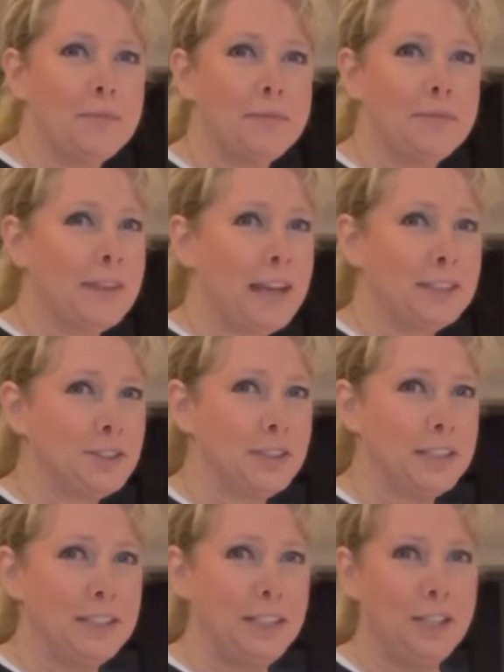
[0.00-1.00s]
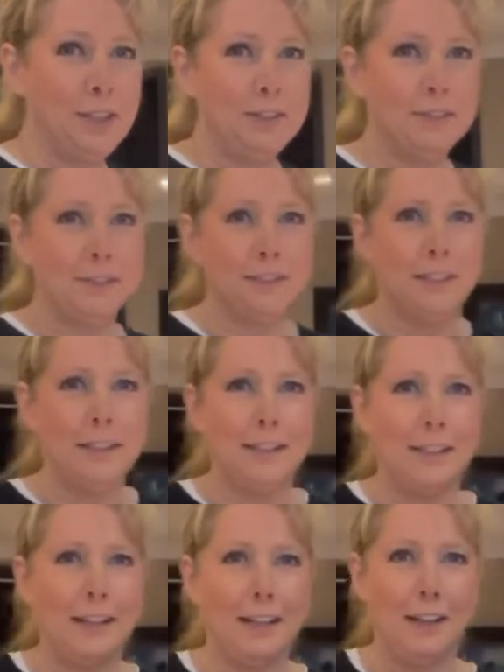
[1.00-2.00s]
That's really cute.
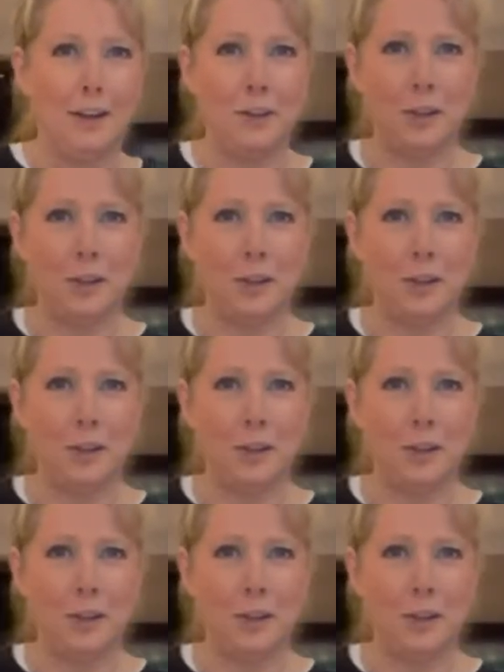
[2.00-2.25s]
On the